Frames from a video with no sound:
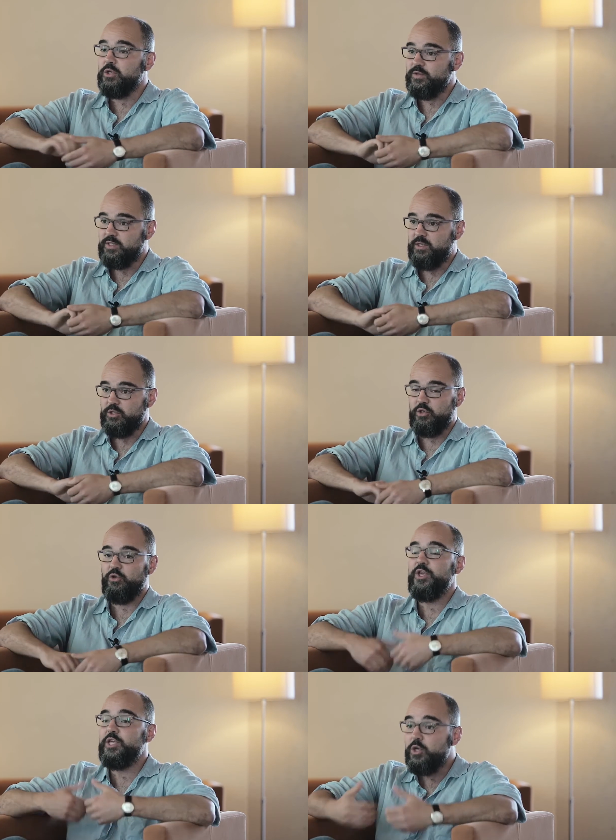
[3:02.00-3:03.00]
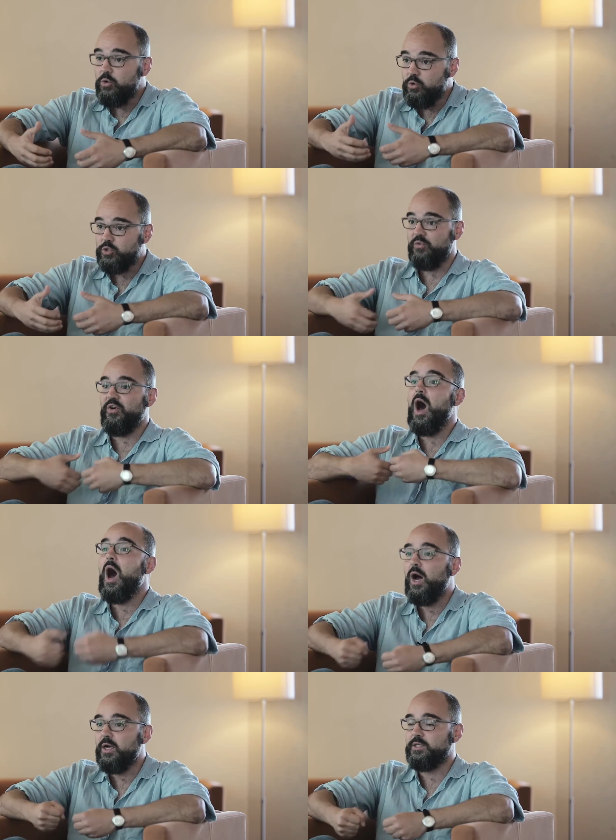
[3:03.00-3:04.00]
of cities, you know, the use of a
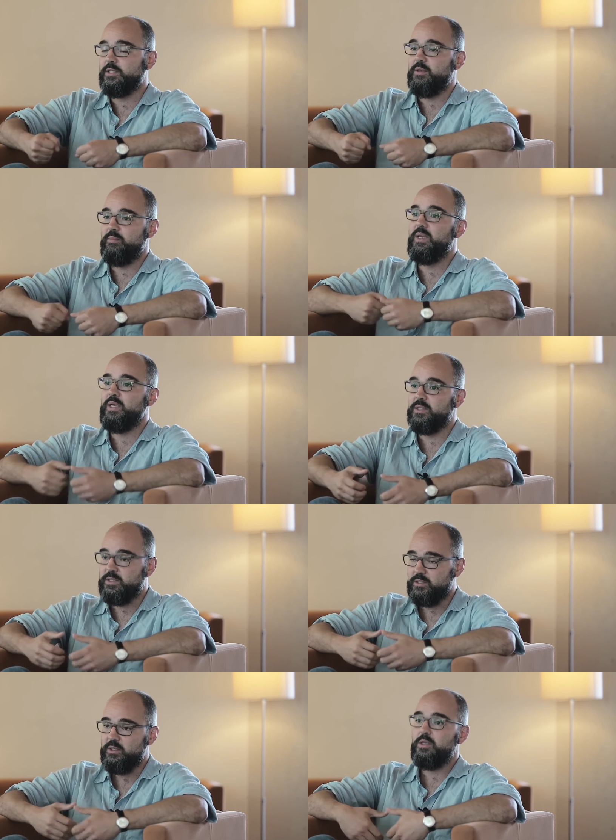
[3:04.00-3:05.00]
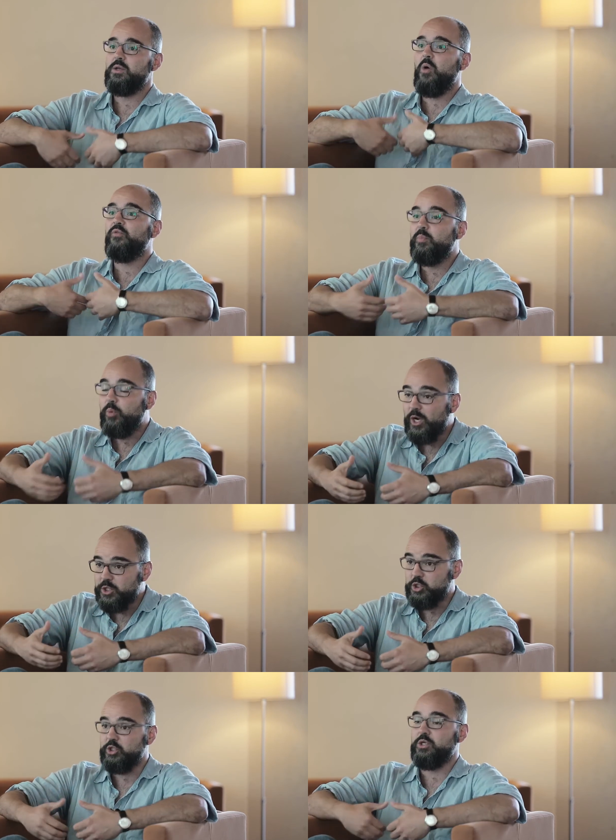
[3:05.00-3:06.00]
hard means of
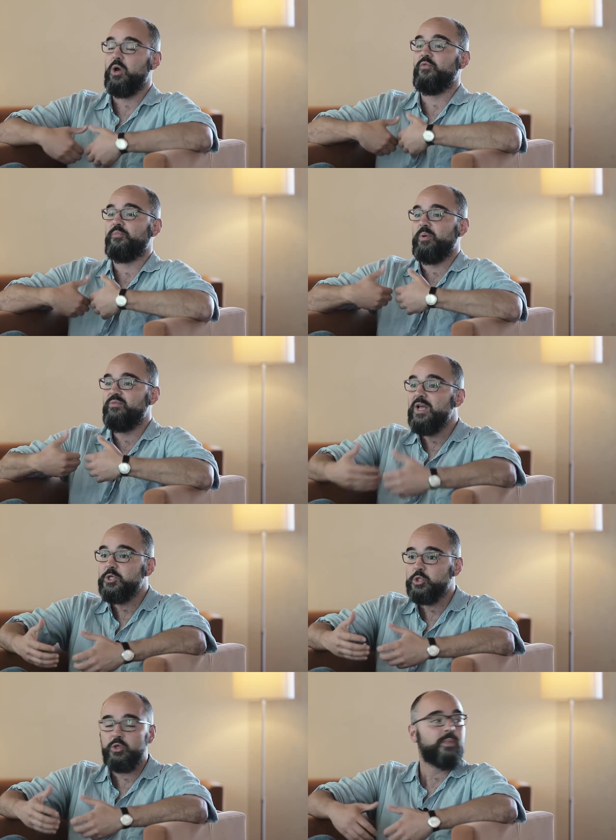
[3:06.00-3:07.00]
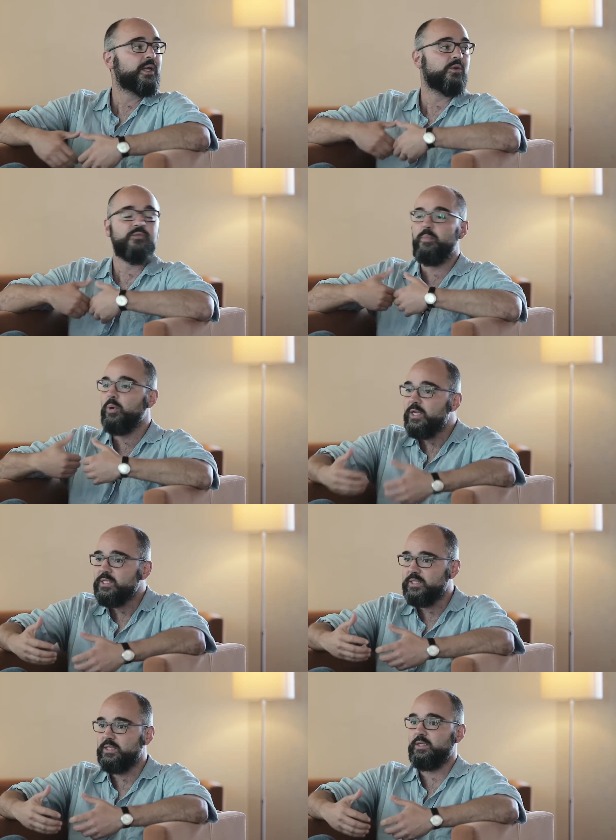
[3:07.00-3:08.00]
repression, of prevention, made of
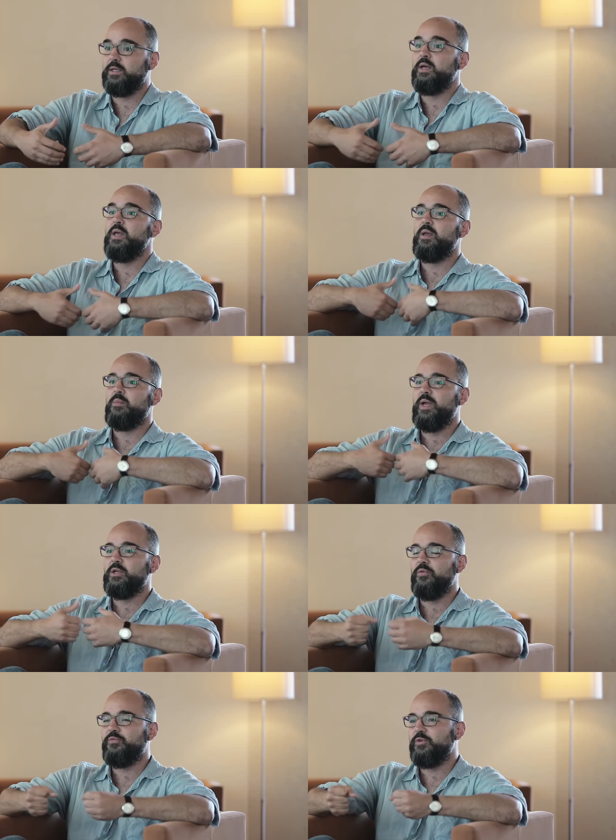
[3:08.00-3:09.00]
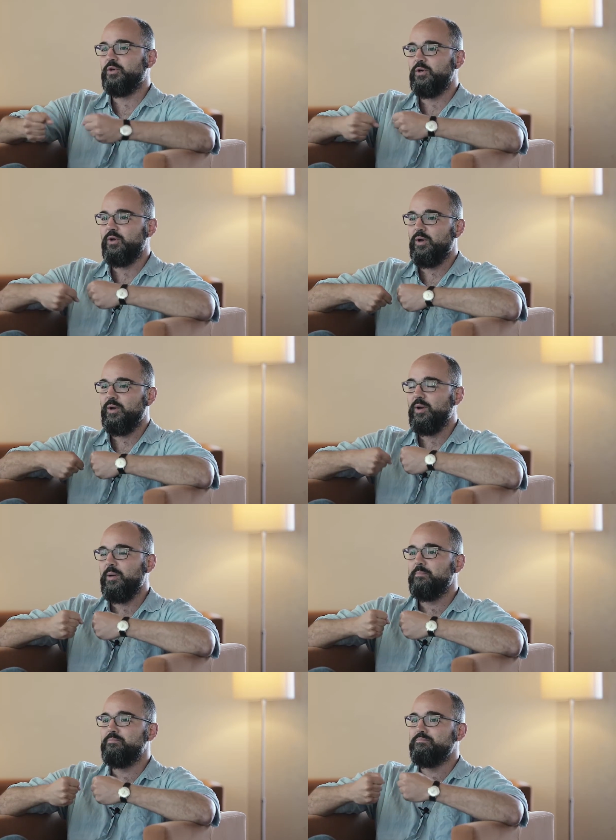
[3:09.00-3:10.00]
policing, made of
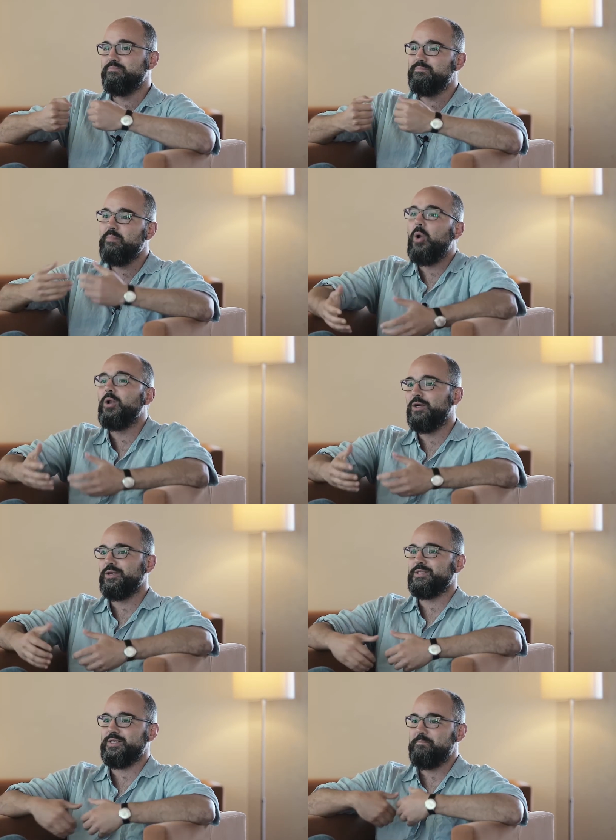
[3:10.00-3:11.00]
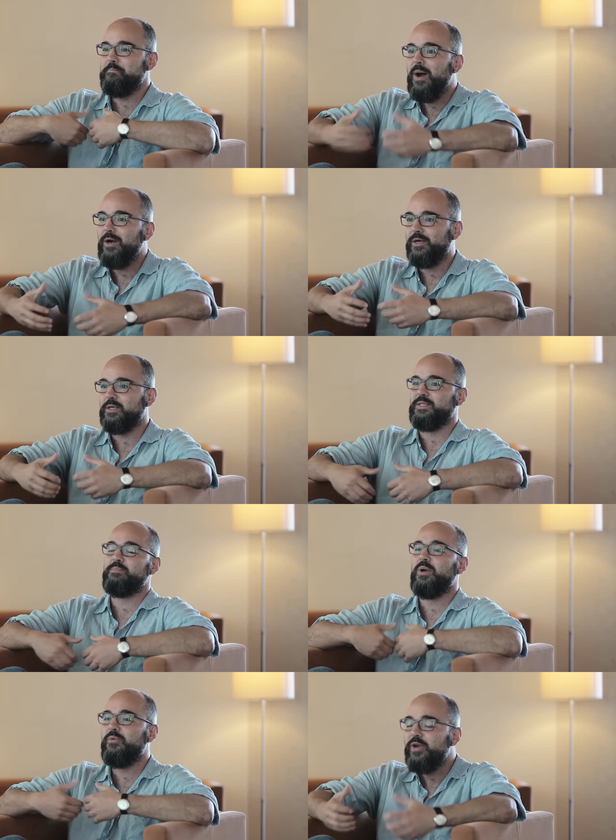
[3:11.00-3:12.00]
bollards and bunkers
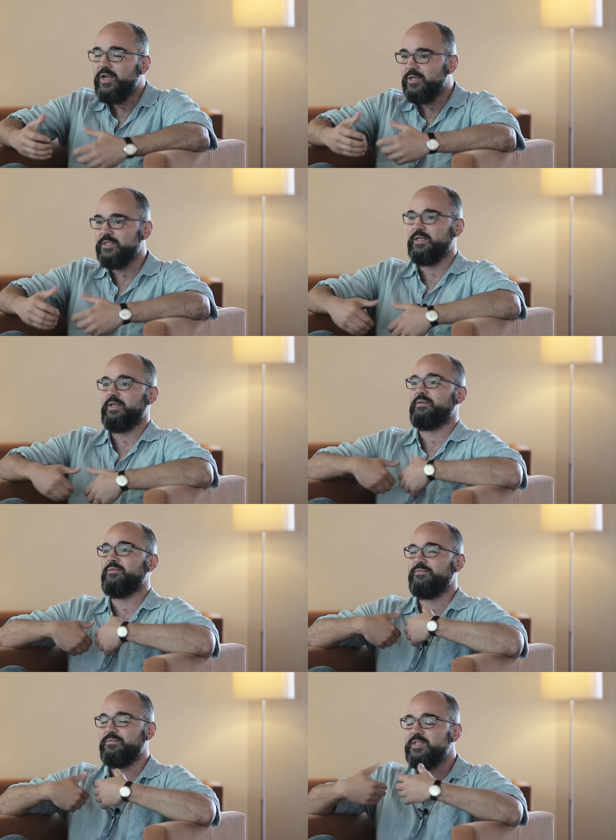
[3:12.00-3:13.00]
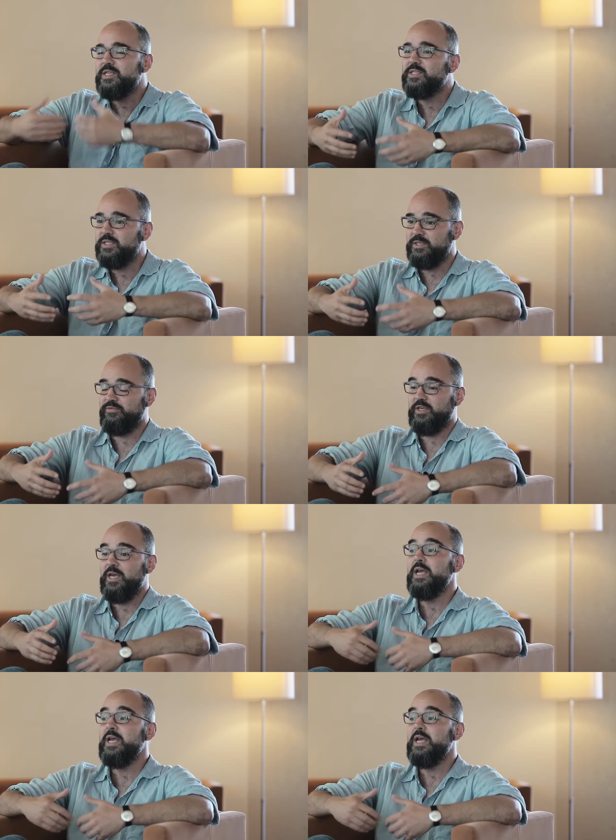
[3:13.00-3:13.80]
and barriers and CCTV.